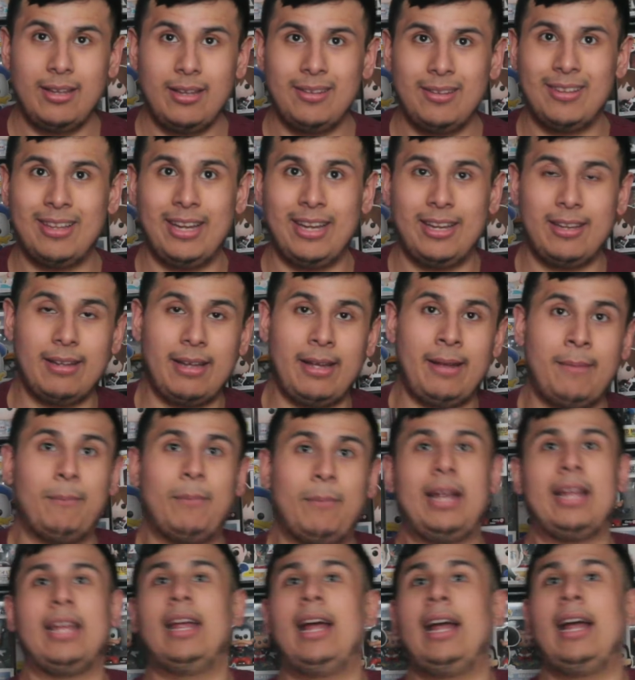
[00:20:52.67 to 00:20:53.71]
Like,
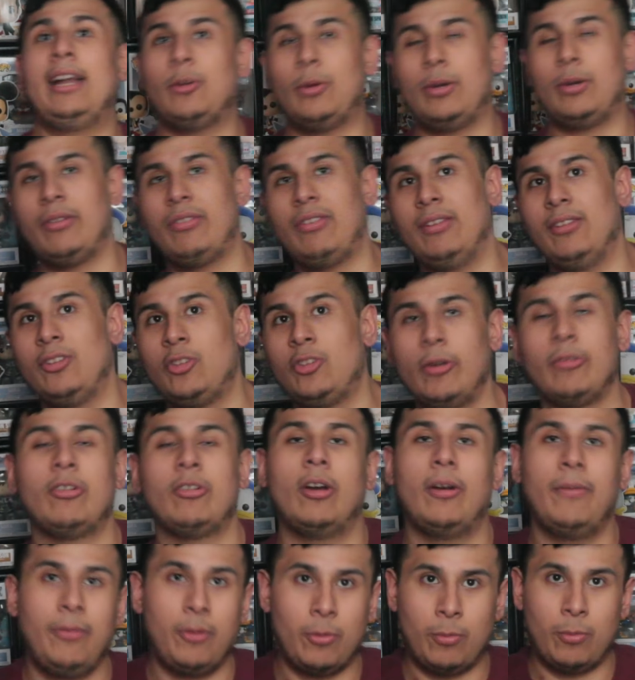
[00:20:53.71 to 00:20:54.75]
but again, I do understand the show's
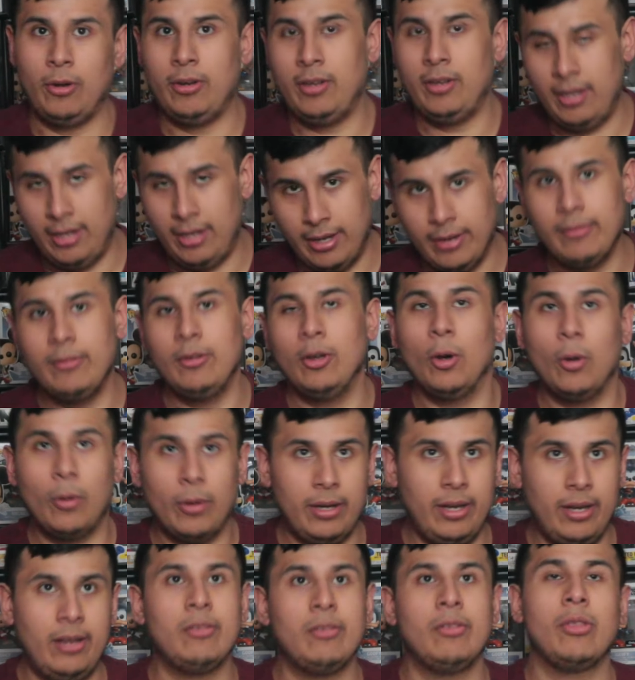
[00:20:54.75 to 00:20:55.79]
called The Rookie, and
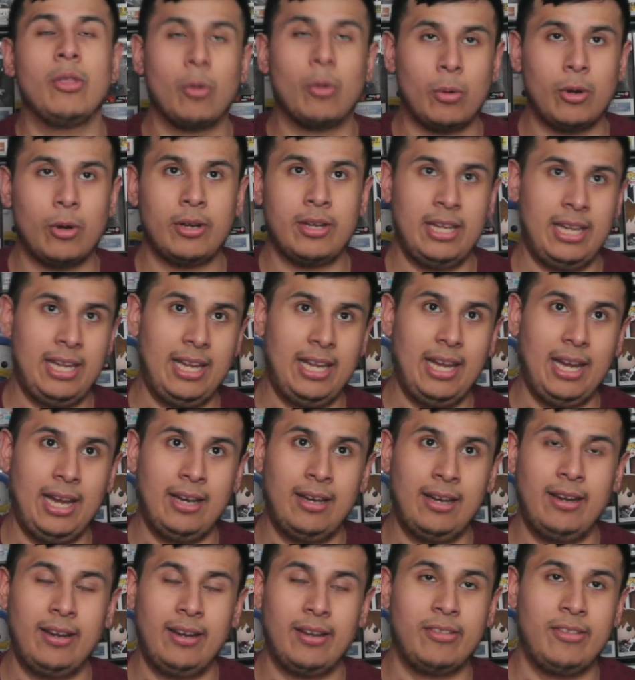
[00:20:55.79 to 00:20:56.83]
Nolan is the rookie
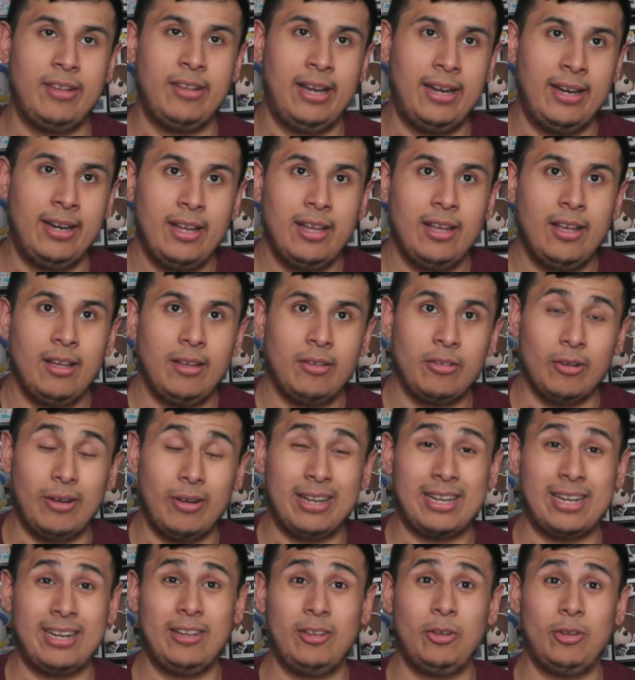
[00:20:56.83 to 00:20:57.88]
in an extent. So
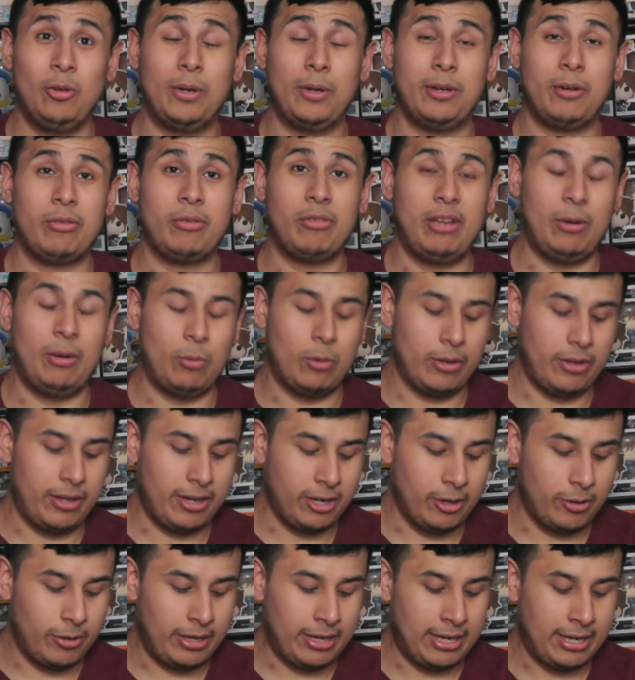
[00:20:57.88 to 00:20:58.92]
I kind of do understand where they're
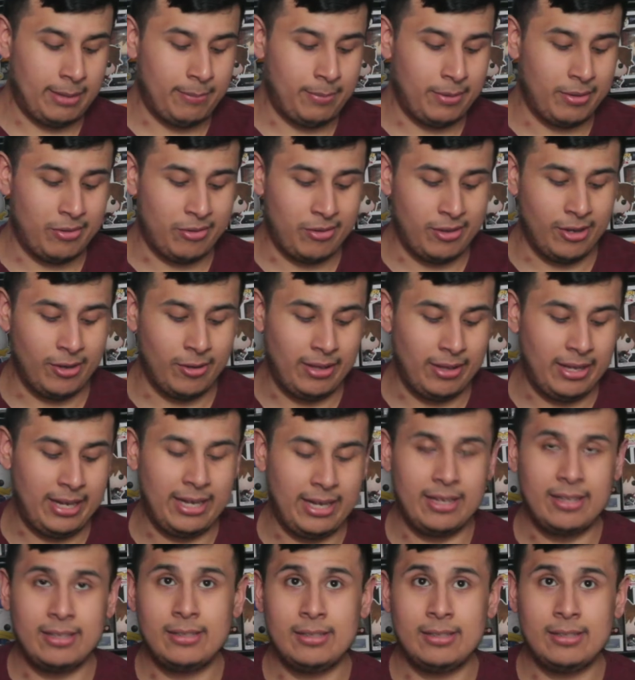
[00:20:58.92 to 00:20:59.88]
going at, but still, like,